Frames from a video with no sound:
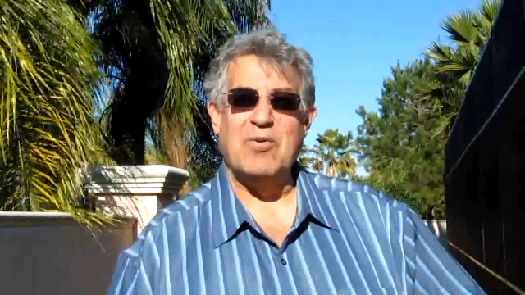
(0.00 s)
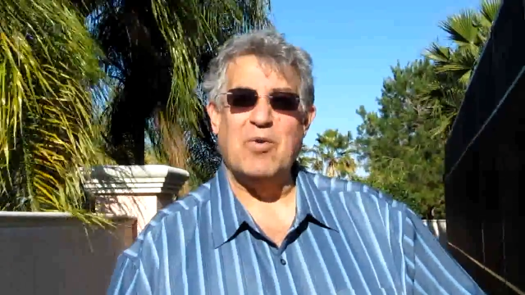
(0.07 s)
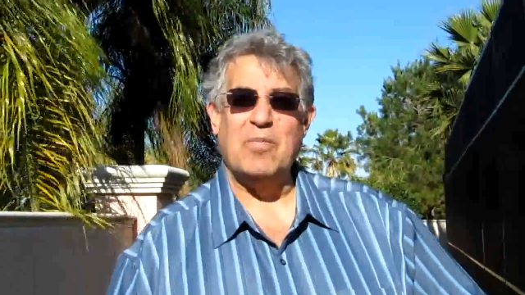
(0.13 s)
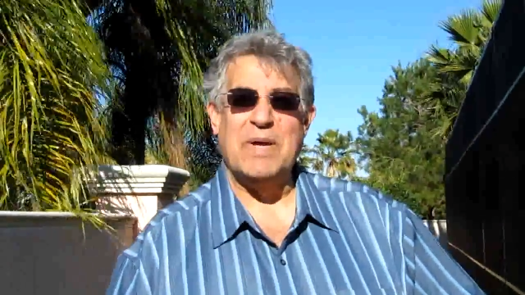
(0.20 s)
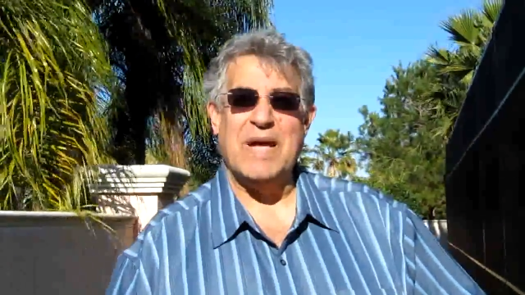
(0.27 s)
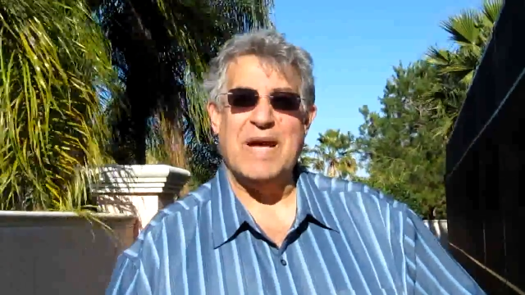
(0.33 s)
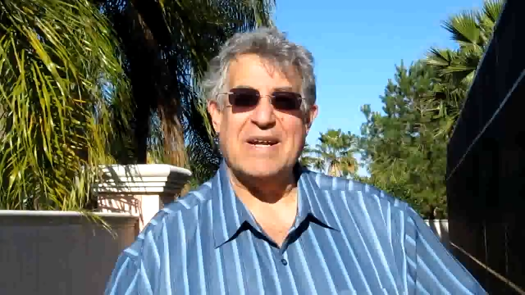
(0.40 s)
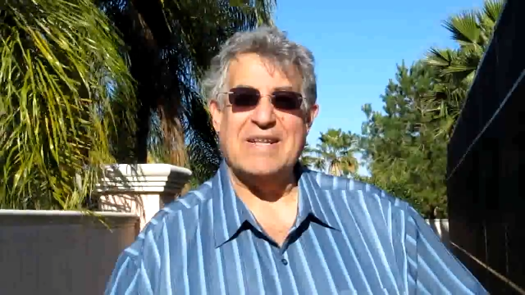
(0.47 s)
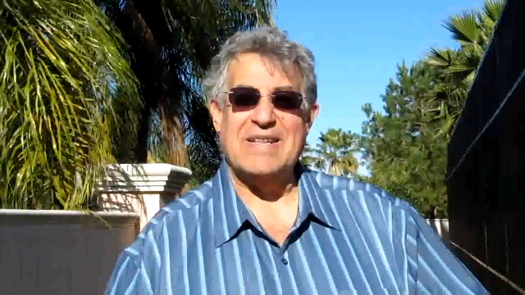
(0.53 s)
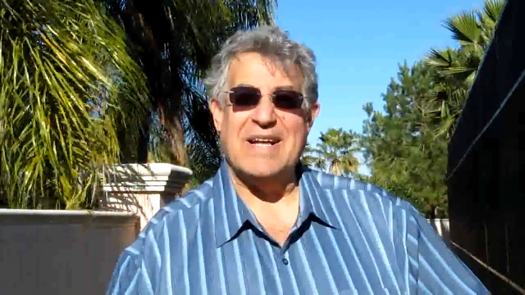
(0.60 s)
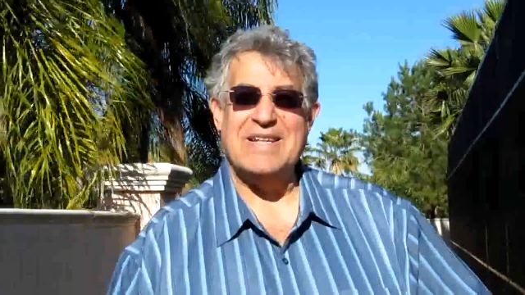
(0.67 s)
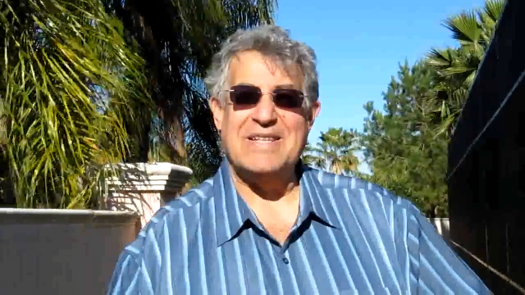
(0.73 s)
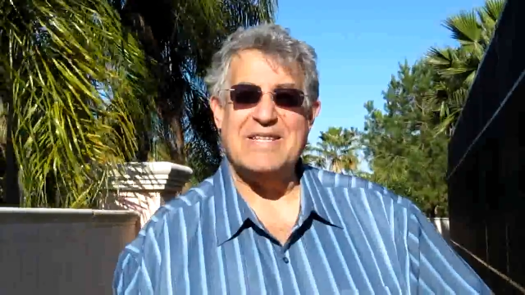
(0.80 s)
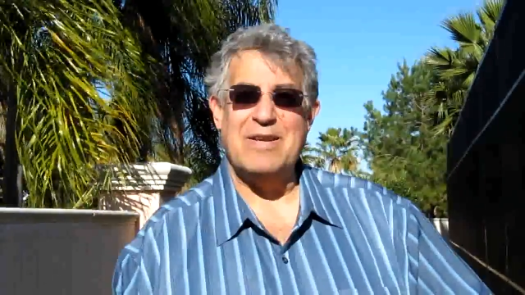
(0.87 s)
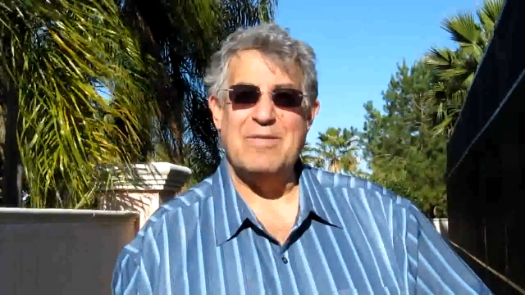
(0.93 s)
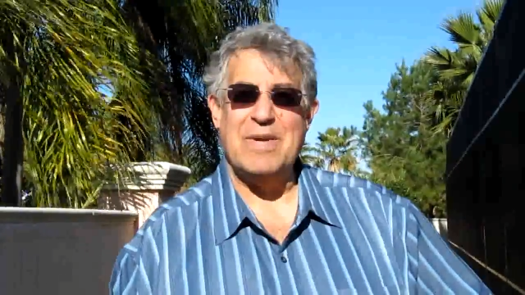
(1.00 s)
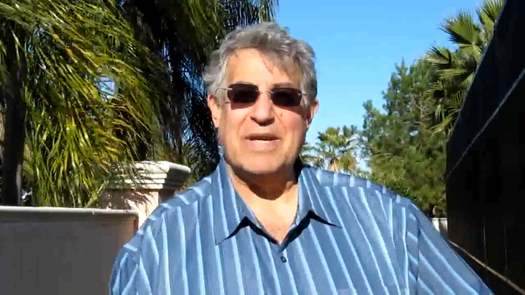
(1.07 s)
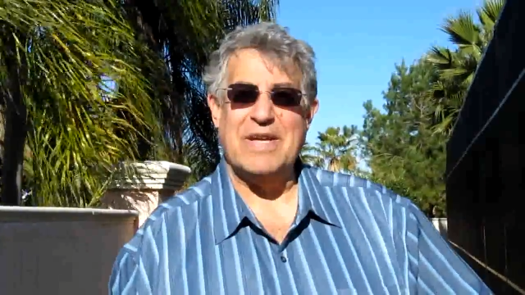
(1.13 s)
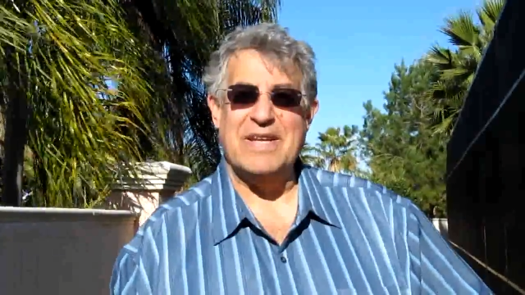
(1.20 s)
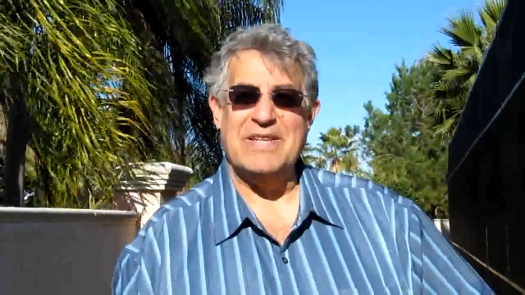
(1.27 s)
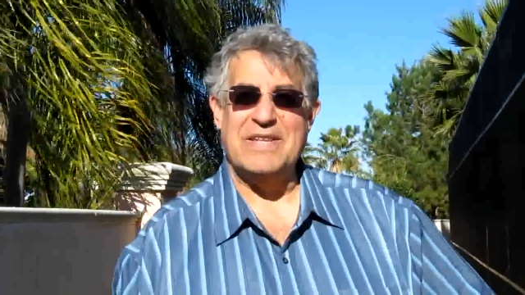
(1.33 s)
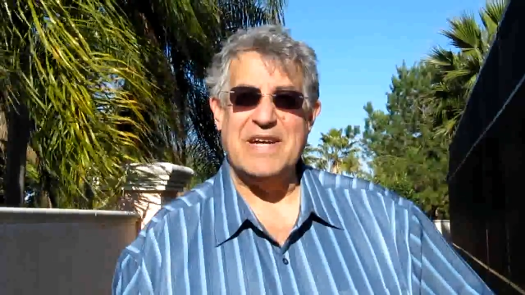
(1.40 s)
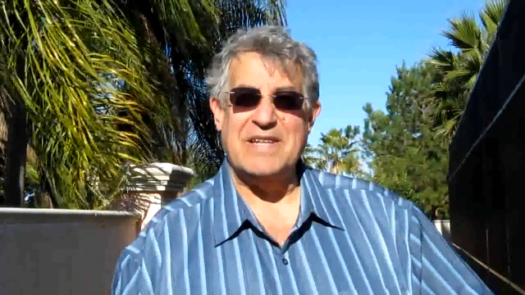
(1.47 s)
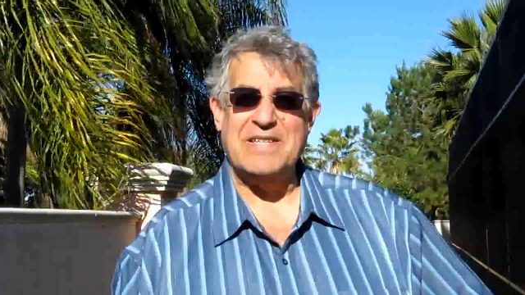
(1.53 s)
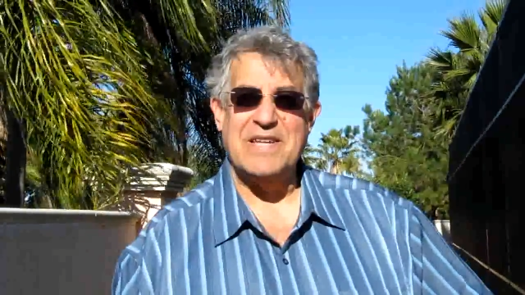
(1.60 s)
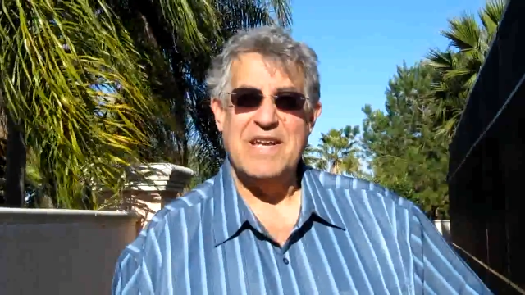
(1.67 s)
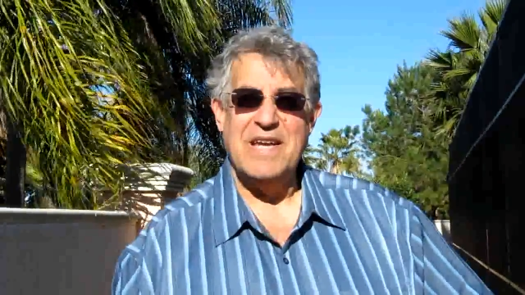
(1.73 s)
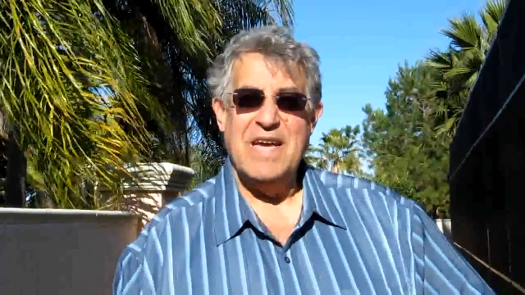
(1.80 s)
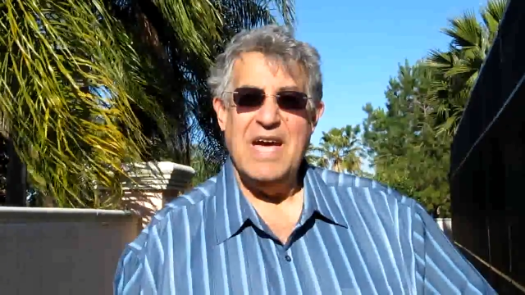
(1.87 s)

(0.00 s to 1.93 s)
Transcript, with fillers: will be on glycemic index.